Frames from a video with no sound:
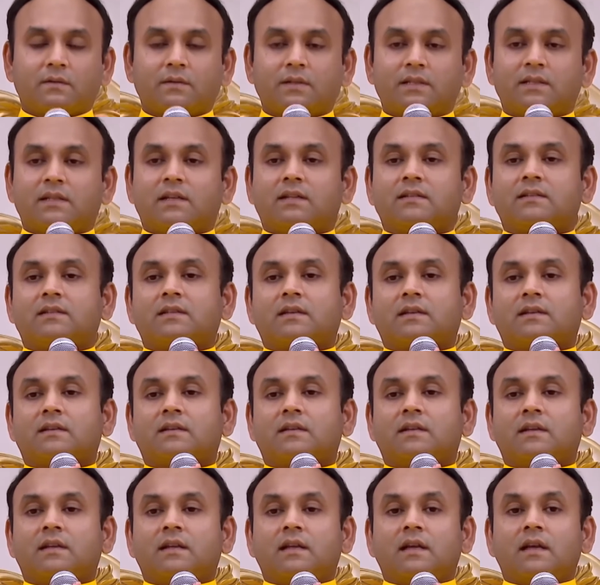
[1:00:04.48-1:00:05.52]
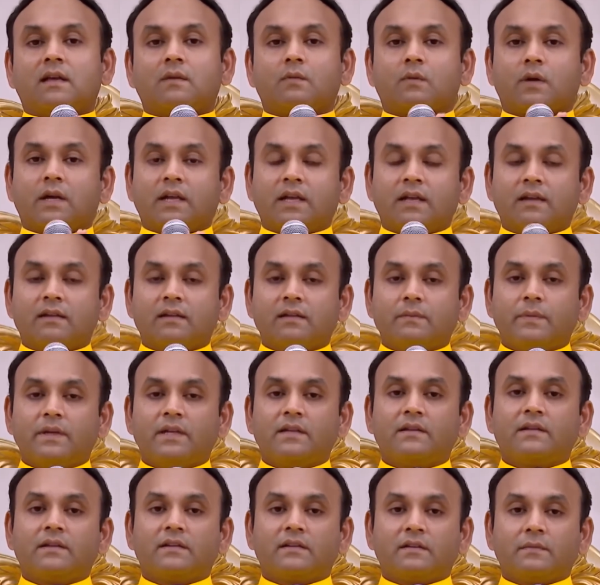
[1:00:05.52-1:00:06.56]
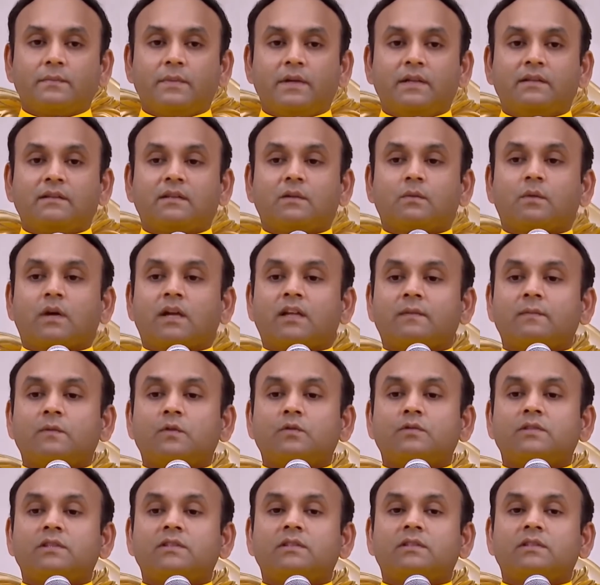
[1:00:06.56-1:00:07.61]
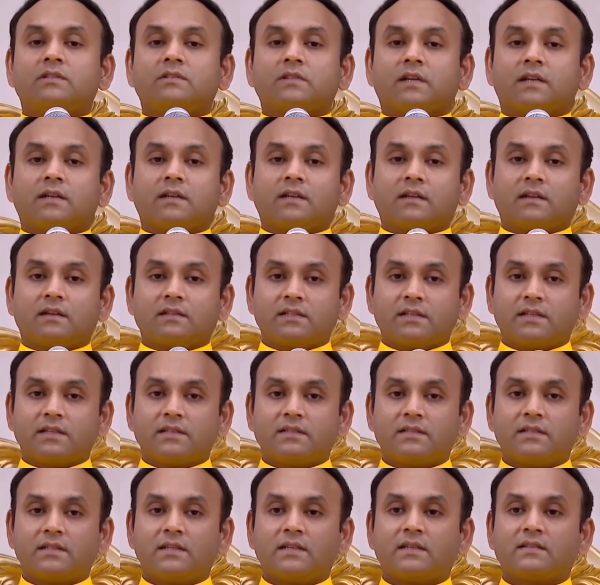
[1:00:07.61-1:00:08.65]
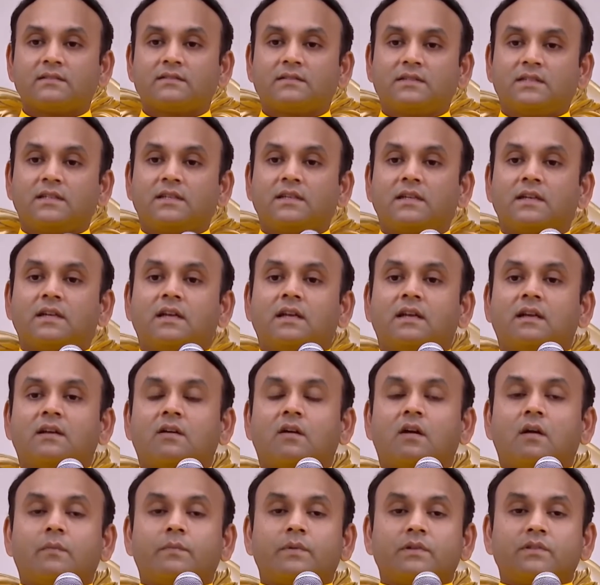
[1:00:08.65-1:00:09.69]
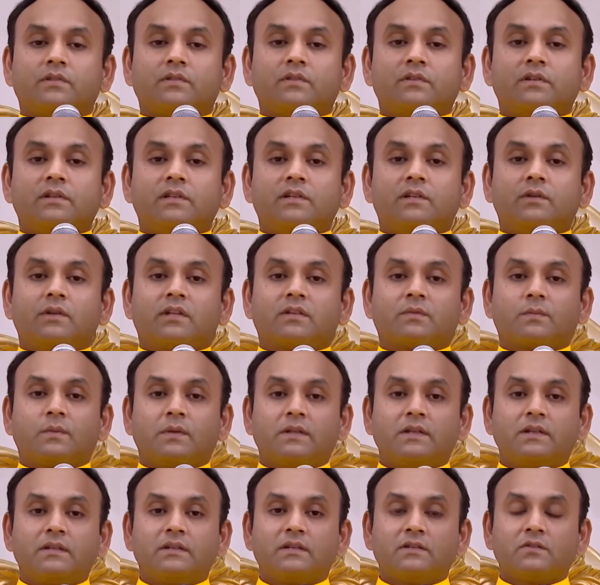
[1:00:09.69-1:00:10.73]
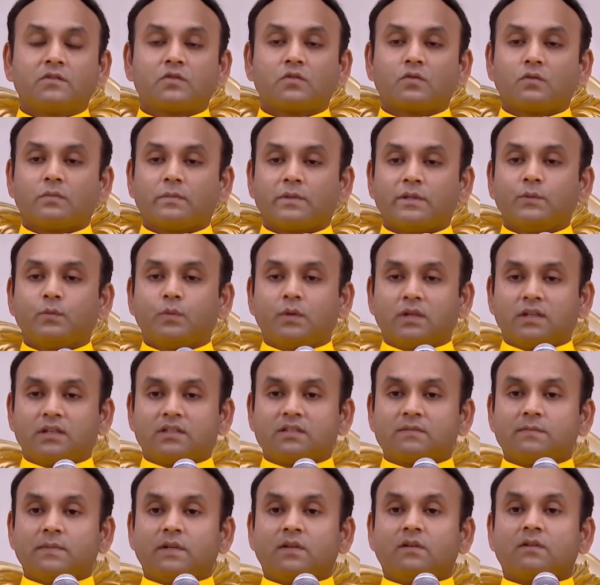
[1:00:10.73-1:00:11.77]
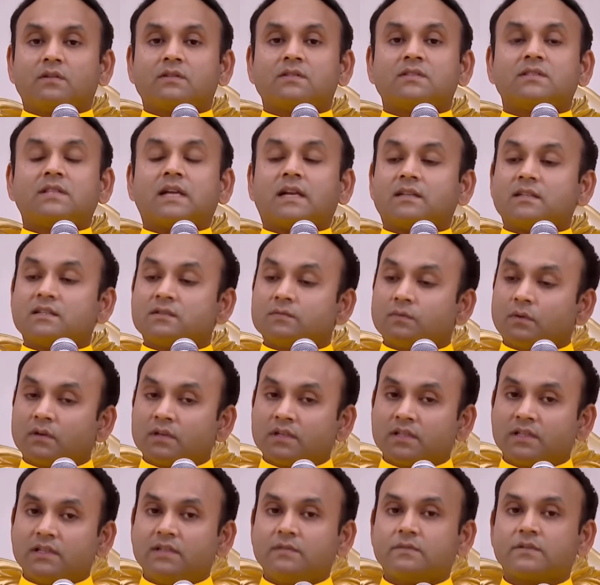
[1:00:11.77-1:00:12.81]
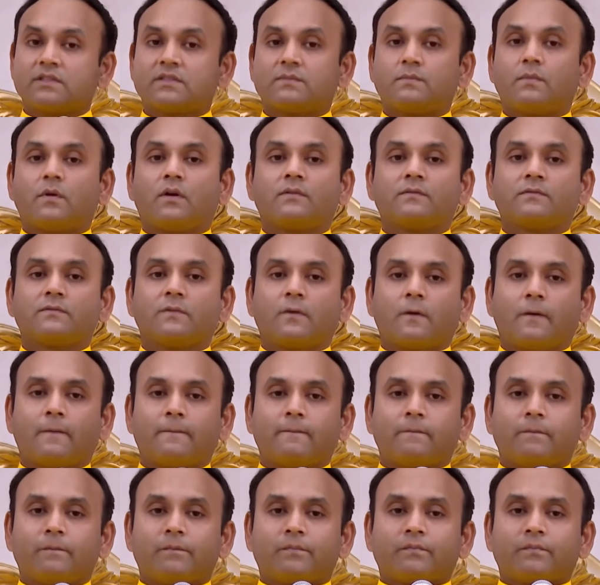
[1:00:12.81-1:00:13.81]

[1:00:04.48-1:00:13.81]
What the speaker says: Vedanta. Why I repeat and why I'm using this Sankara Jayanti as the opportunity to explain it in so many words, because that is what he was born for.